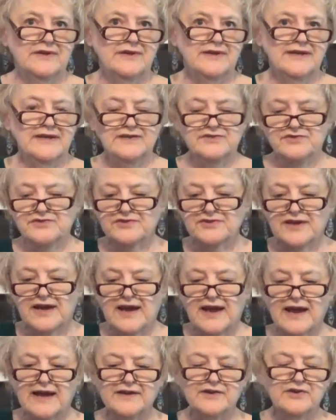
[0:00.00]
into the
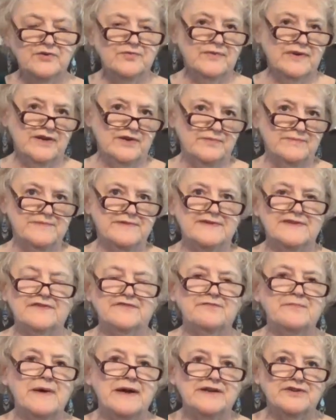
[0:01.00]
higher realms of
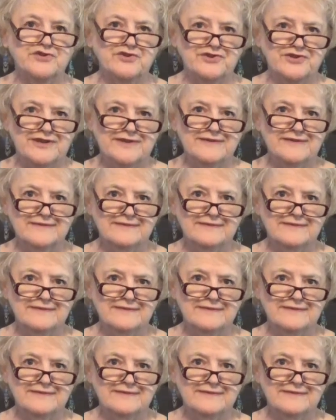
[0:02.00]
my good.